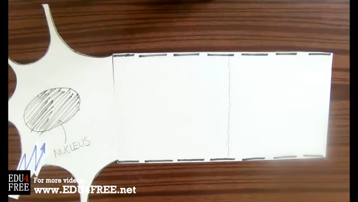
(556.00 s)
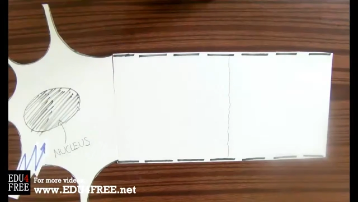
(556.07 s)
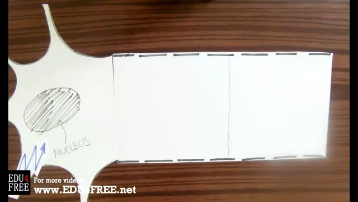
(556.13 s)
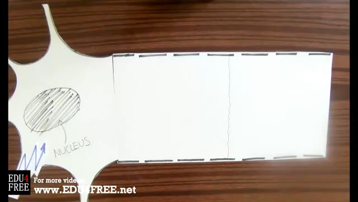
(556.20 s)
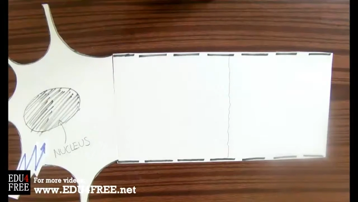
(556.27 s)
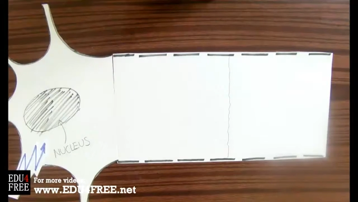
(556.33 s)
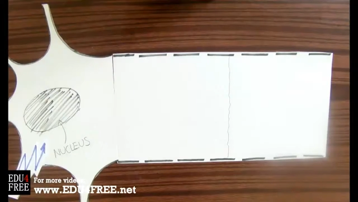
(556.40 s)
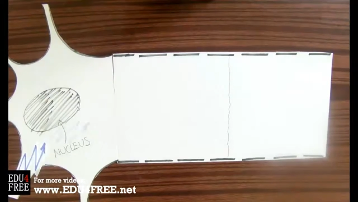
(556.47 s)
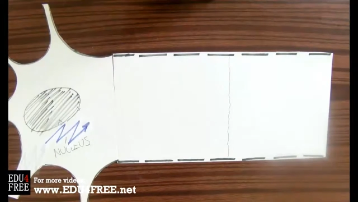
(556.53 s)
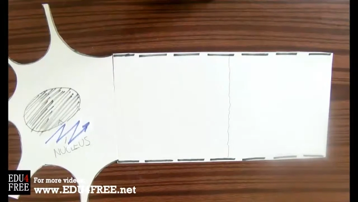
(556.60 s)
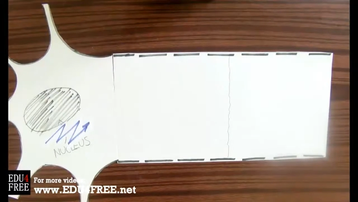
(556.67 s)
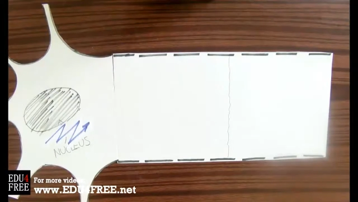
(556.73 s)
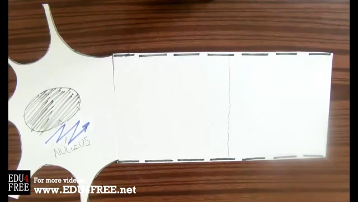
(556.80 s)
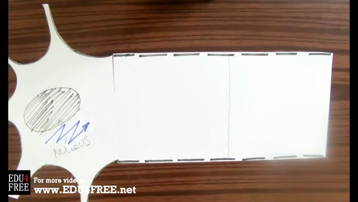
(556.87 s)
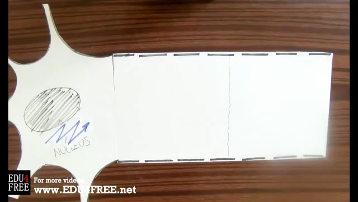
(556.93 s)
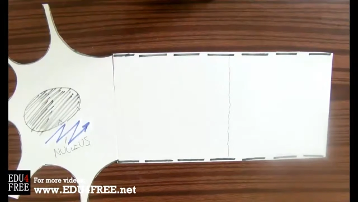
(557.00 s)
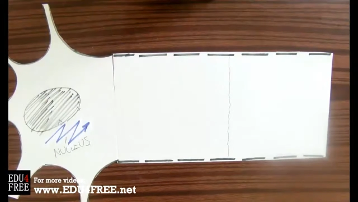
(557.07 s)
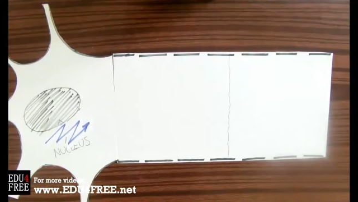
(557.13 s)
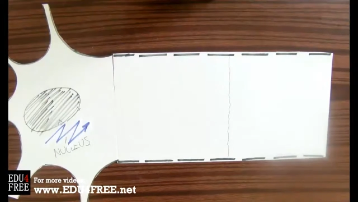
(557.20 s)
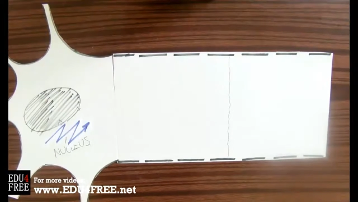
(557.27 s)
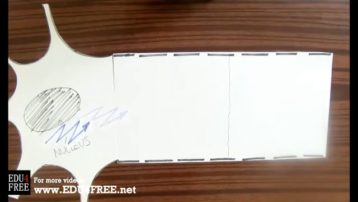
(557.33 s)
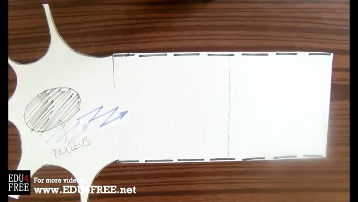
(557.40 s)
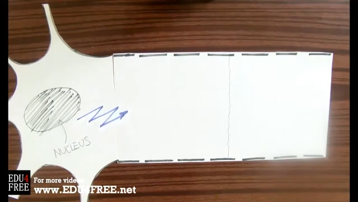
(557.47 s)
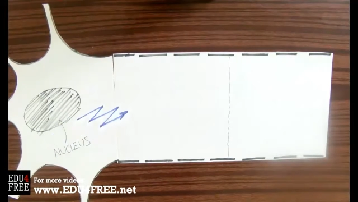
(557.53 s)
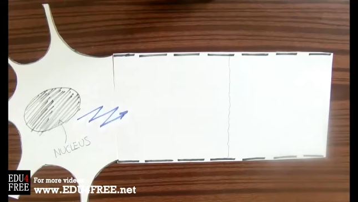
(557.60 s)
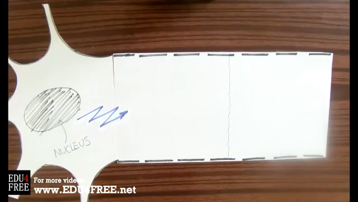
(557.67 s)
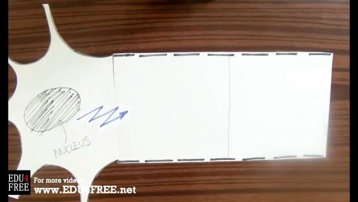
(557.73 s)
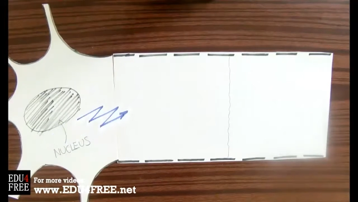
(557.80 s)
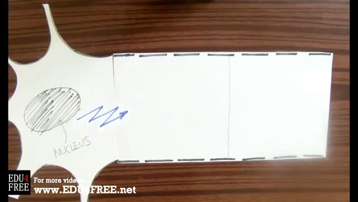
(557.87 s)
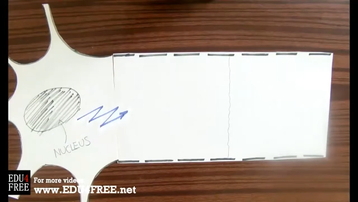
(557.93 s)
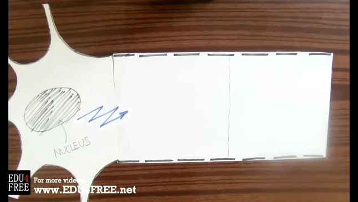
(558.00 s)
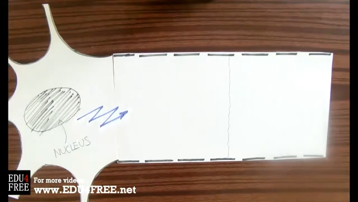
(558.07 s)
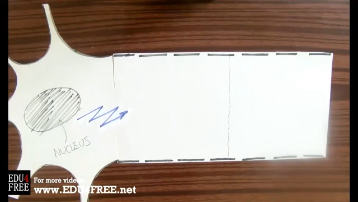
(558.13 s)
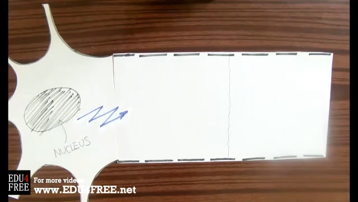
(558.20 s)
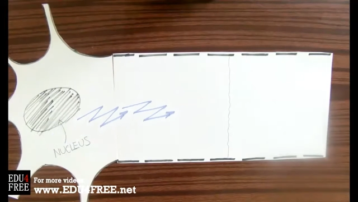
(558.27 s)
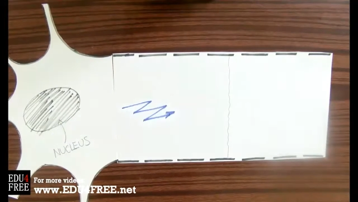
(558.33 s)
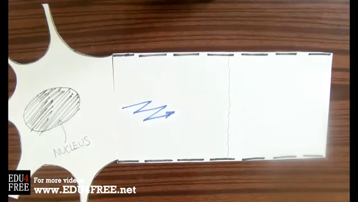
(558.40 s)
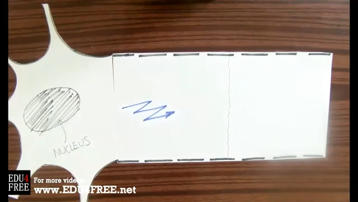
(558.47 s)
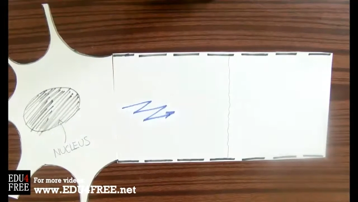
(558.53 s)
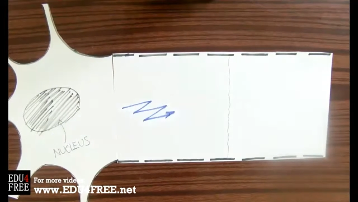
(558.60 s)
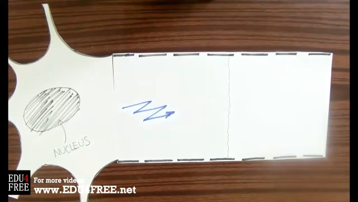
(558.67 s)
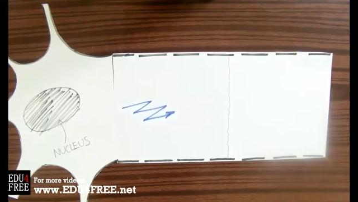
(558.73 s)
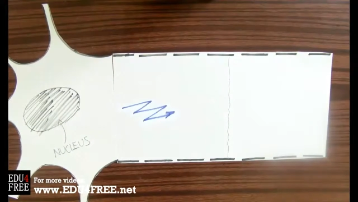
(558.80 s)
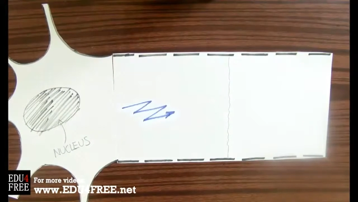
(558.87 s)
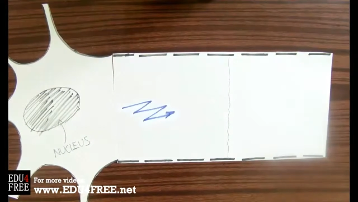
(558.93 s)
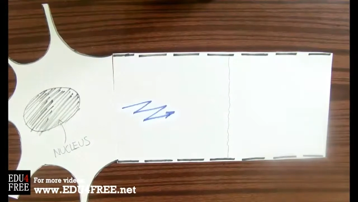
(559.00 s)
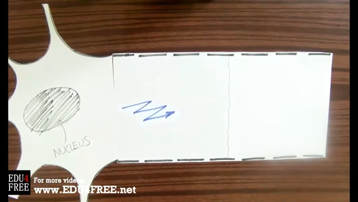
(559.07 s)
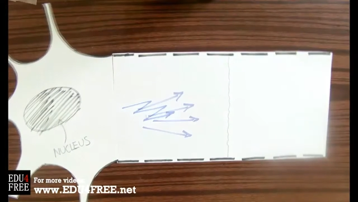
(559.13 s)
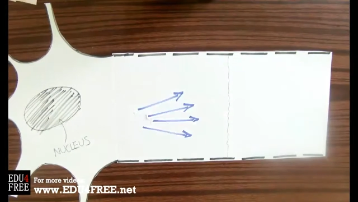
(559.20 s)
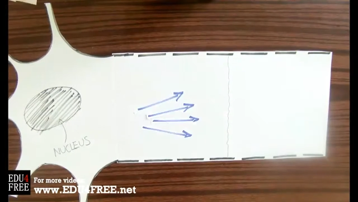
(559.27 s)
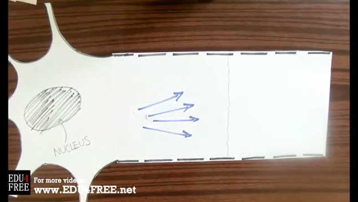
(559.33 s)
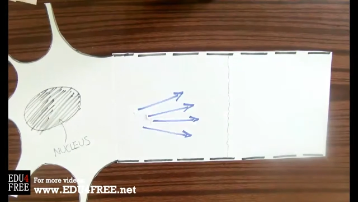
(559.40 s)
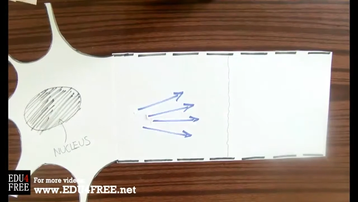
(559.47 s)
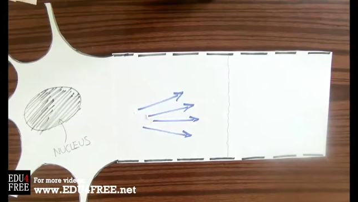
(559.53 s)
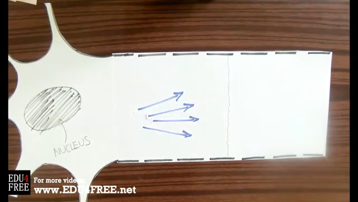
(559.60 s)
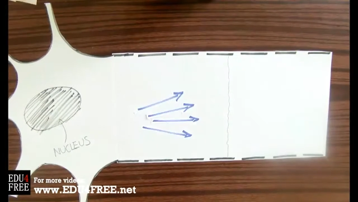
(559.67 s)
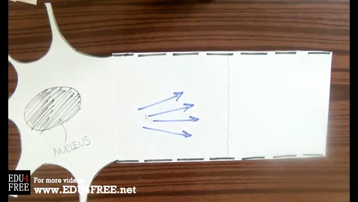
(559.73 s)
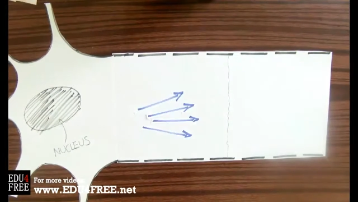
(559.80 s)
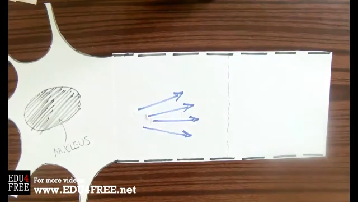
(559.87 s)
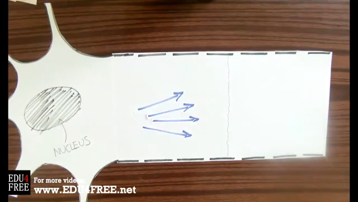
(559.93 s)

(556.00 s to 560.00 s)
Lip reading: No face is visible, so there are no lips to read.